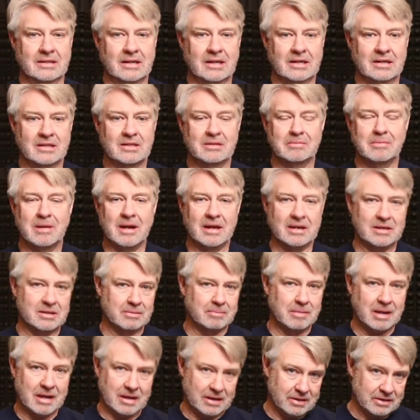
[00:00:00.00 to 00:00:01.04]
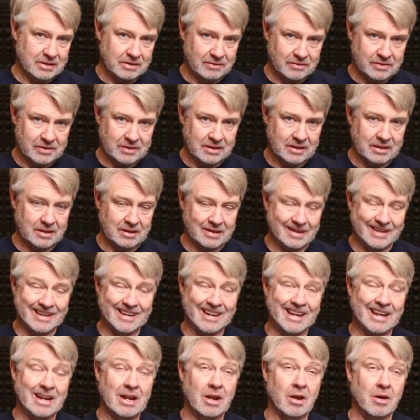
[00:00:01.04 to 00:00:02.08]
That is about as bad as I've seen in
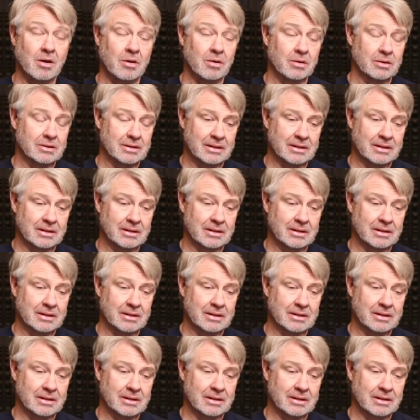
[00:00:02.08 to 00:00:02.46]
a long